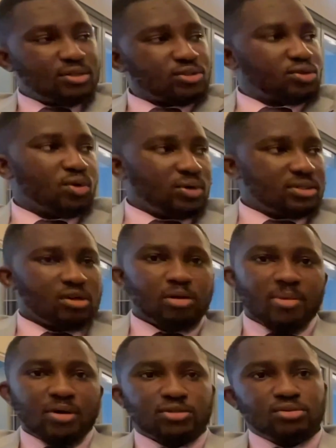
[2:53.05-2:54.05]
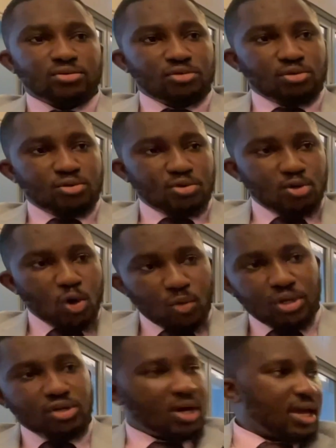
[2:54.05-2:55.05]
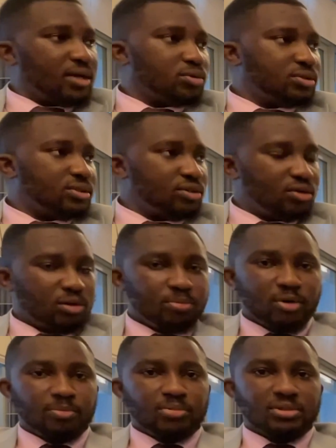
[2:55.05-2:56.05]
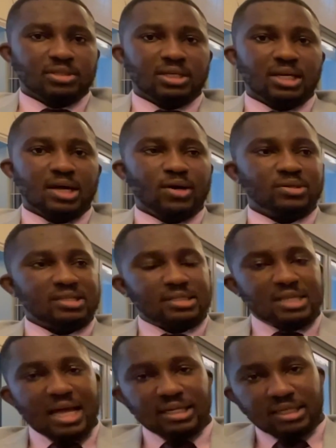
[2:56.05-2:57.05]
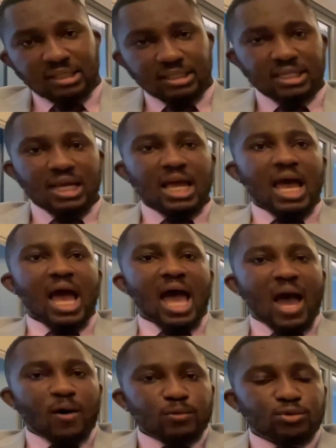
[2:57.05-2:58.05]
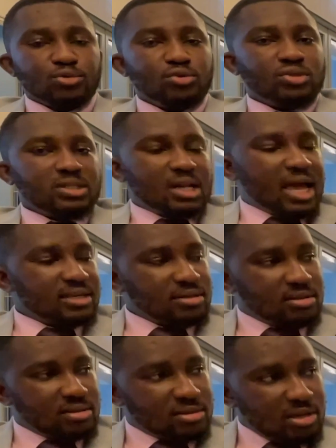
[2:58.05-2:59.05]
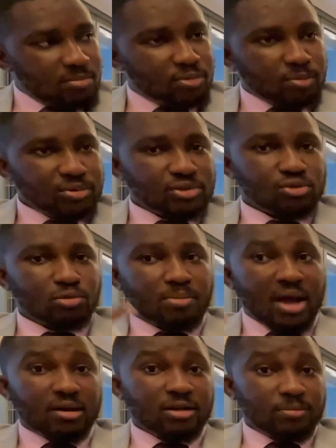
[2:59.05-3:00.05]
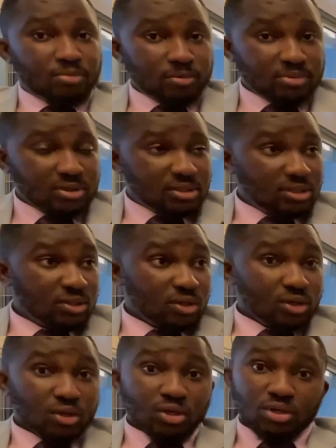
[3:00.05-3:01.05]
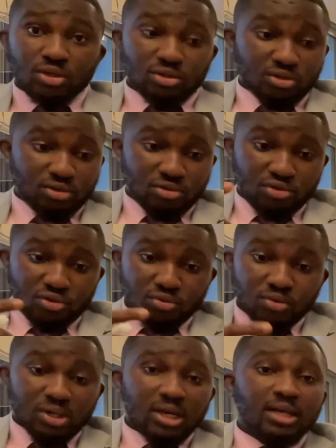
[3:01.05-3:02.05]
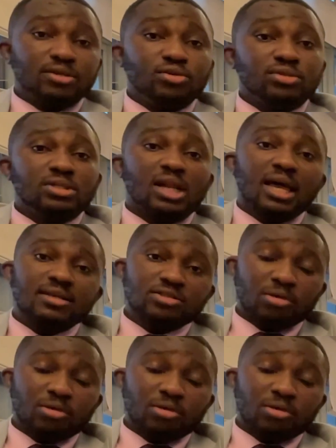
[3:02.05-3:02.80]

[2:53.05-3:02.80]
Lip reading: So it's all about knowing your equity on a property, understanding how to utilize the same property to buy another property. You can utilize your